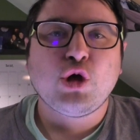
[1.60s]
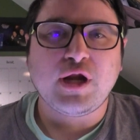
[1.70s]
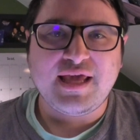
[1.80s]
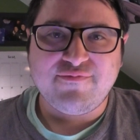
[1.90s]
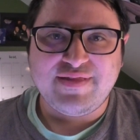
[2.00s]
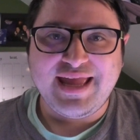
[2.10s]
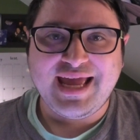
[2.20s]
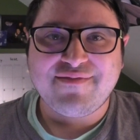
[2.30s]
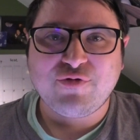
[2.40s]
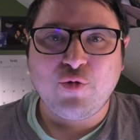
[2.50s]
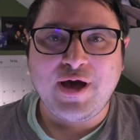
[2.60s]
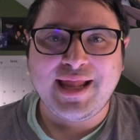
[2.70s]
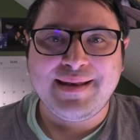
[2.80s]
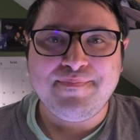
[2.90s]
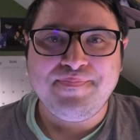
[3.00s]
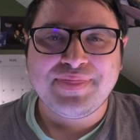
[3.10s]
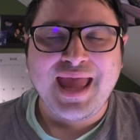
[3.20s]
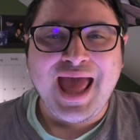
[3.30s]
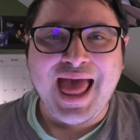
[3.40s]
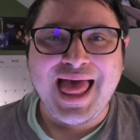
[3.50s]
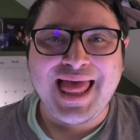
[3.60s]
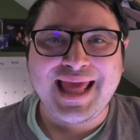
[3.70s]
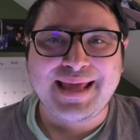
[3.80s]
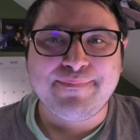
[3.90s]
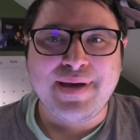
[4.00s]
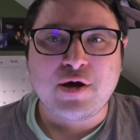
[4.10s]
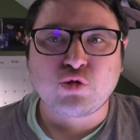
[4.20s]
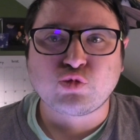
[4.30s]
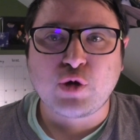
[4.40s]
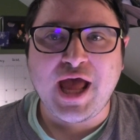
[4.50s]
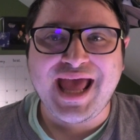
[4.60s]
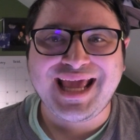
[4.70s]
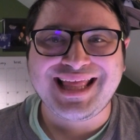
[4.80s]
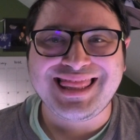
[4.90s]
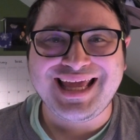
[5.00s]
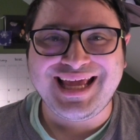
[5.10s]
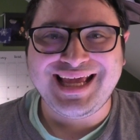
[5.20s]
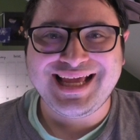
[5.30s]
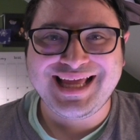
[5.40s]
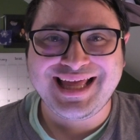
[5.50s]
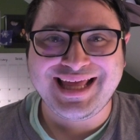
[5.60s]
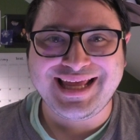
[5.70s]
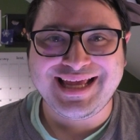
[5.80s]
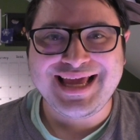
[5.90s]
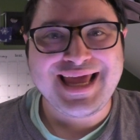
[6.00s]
Good evening, everyone. I'm Riley King,